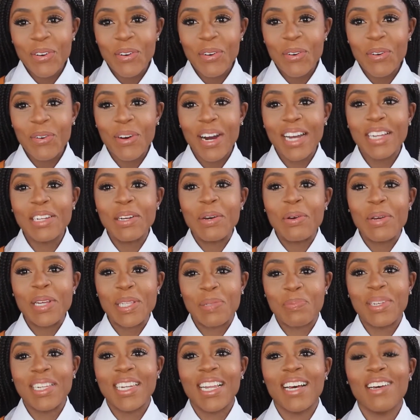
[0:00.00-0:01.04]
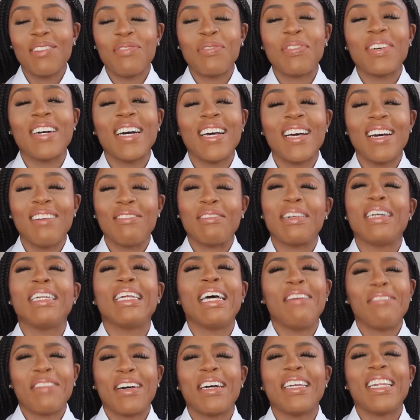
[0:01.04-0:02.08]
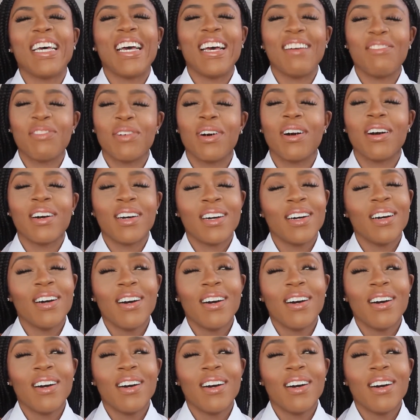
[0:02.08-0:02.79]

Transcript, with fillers: all I know it's been like forever and ever and ever